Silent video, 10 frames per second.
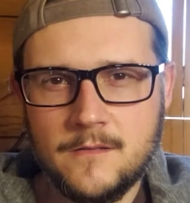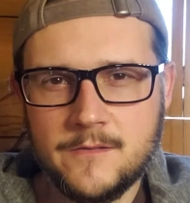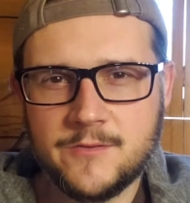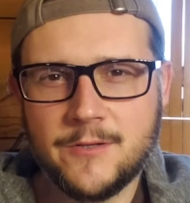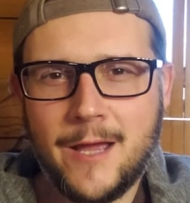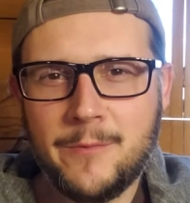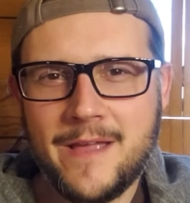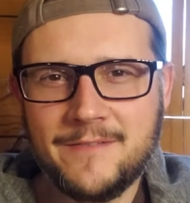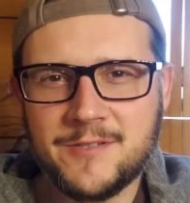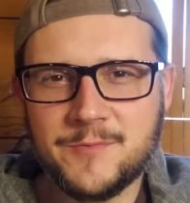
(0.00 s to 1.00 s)
So now we
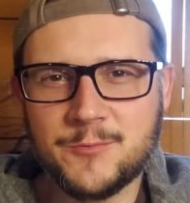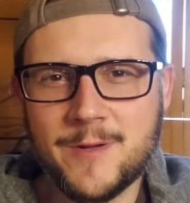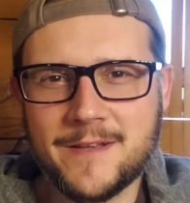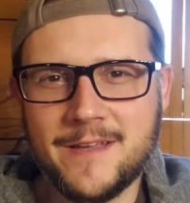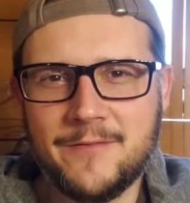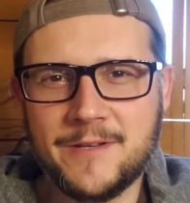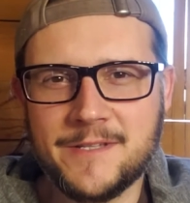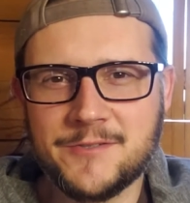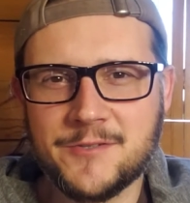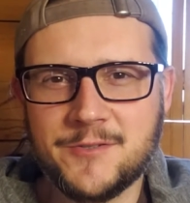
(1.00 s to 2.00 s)
have some direct
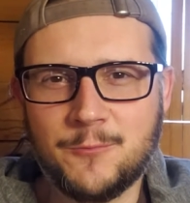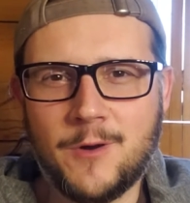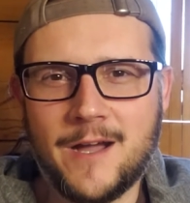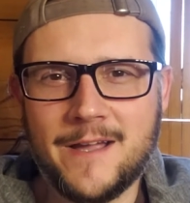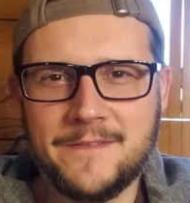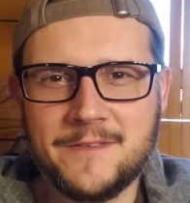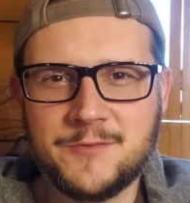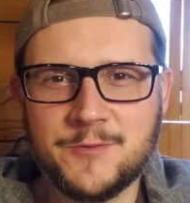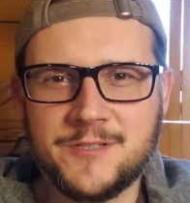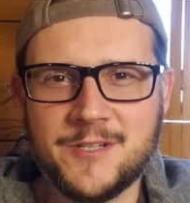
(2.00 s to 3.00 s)
evidence as to why
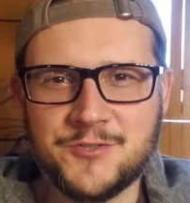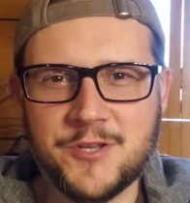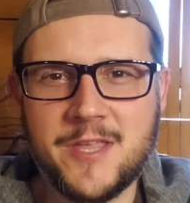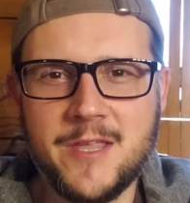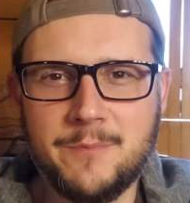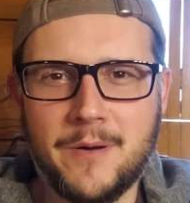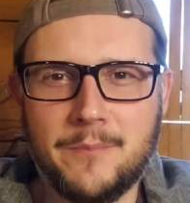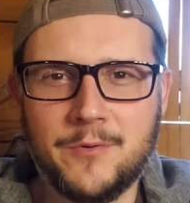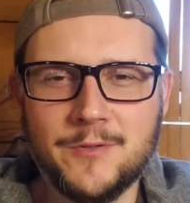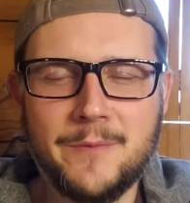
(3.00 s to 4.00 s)
this was such a key
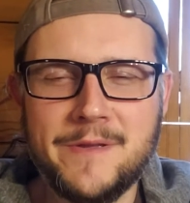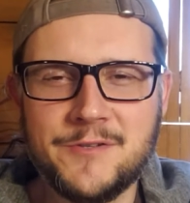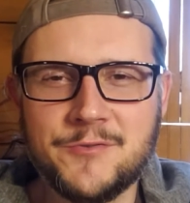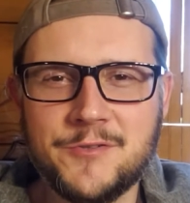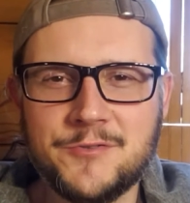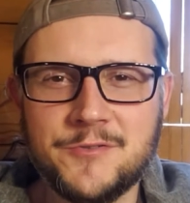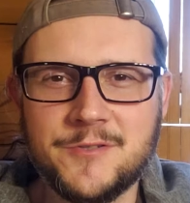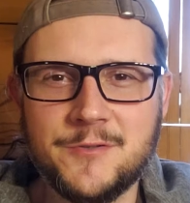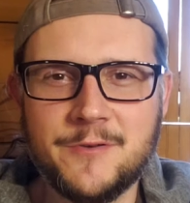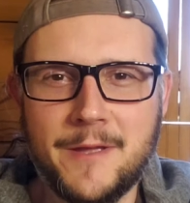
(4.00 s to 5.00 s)
bumble. Let me introduce you to